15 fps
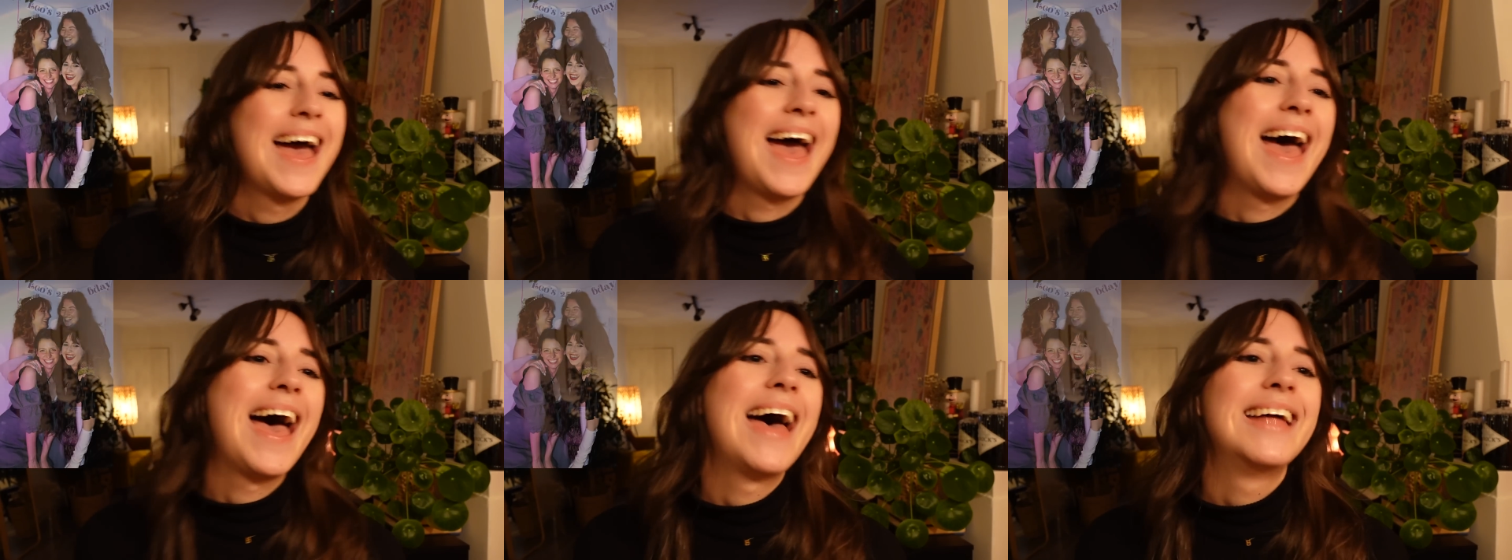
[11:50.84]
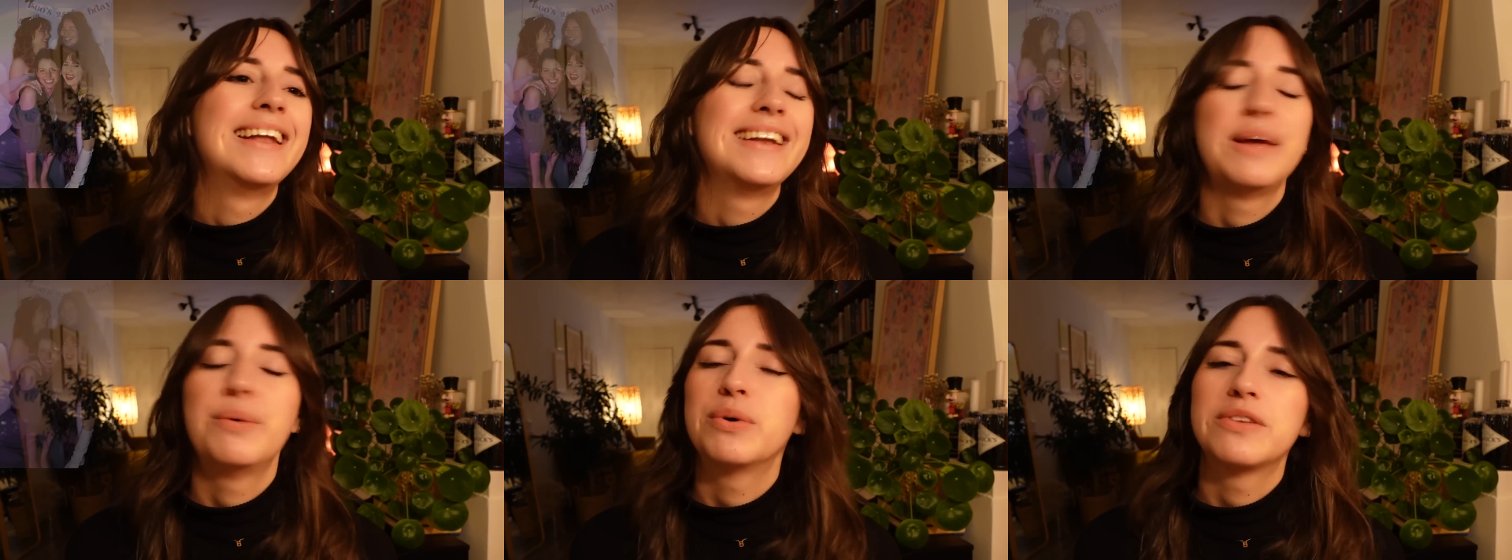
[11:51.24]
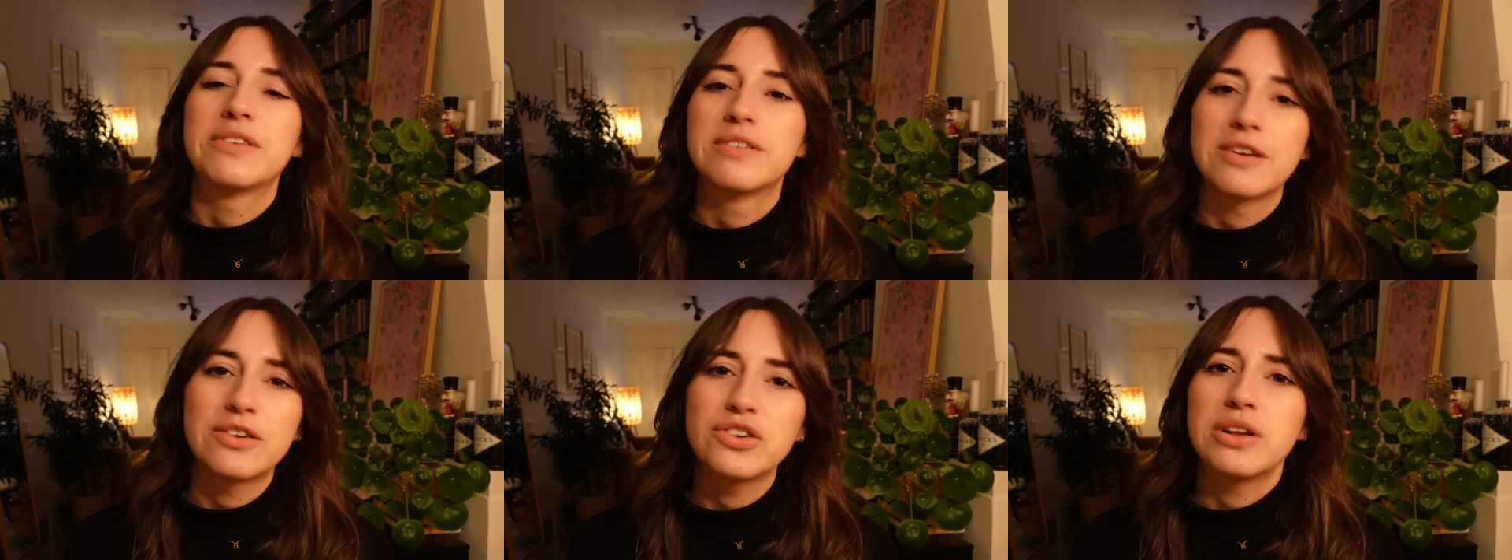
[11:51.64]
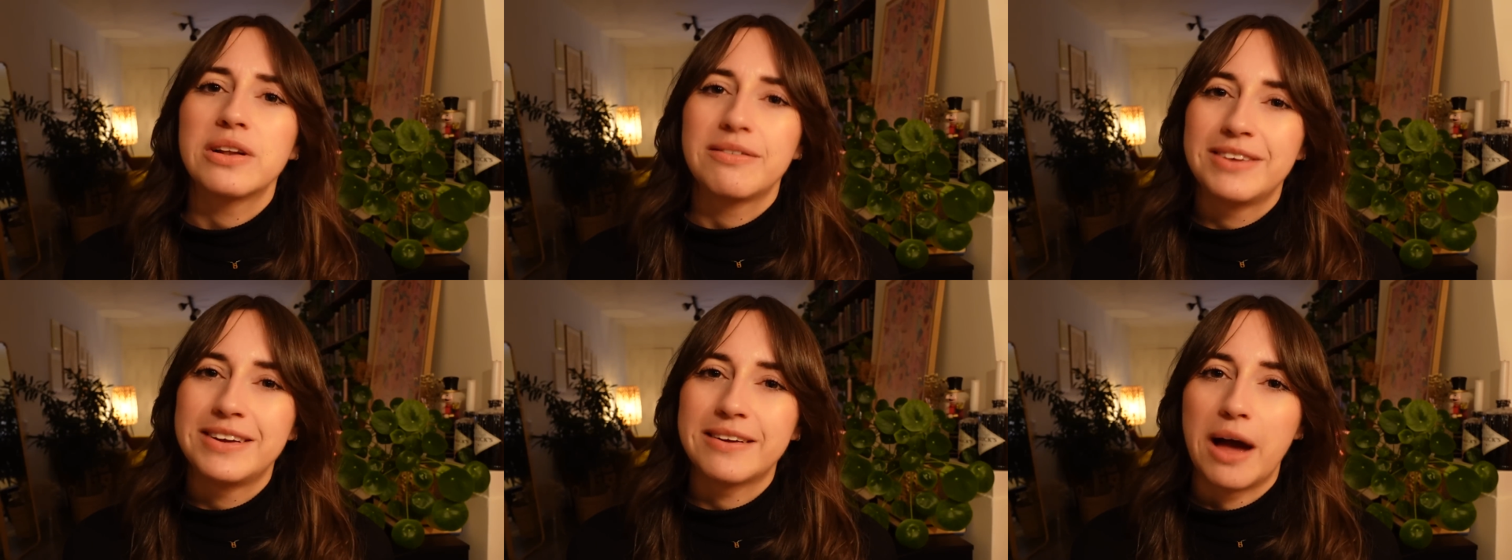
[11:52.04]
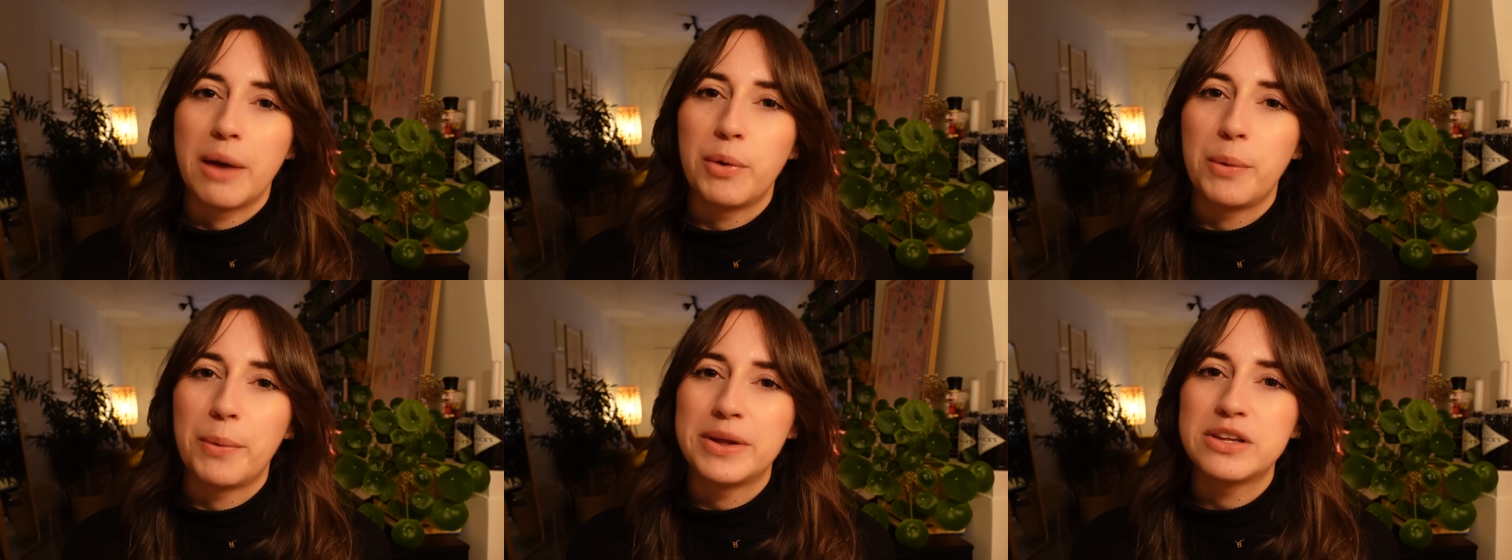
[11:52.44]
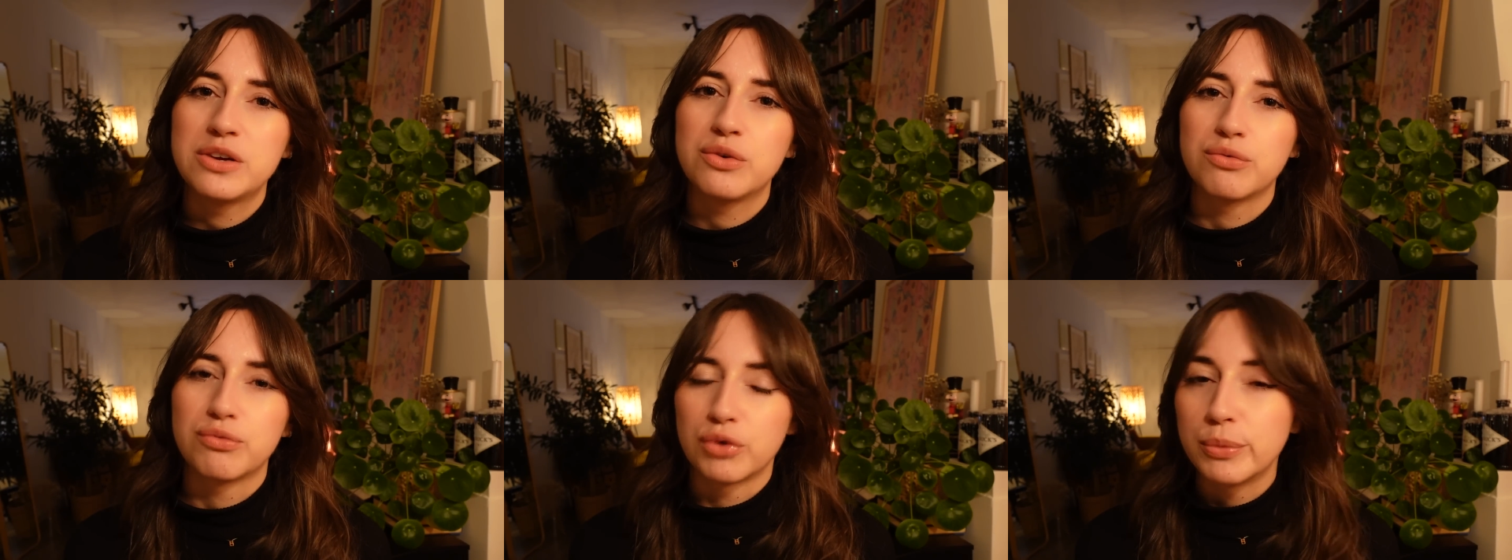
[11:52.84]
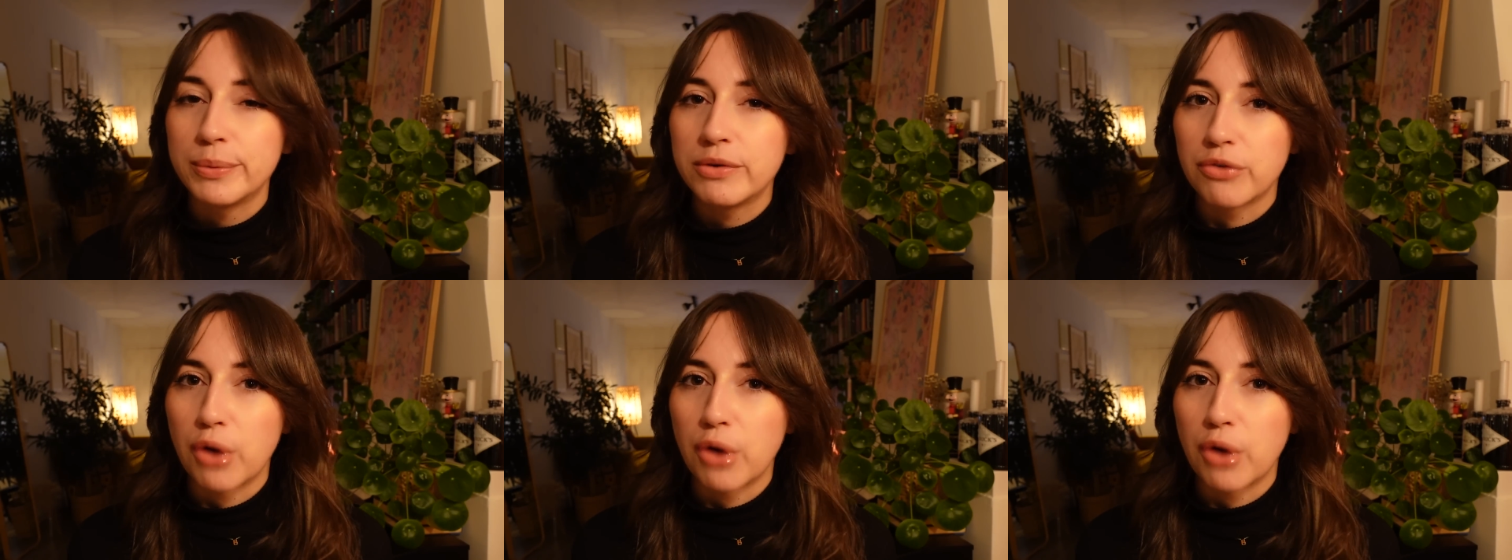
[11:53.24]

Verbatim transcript: And it was such a lovely time. We went to Ruby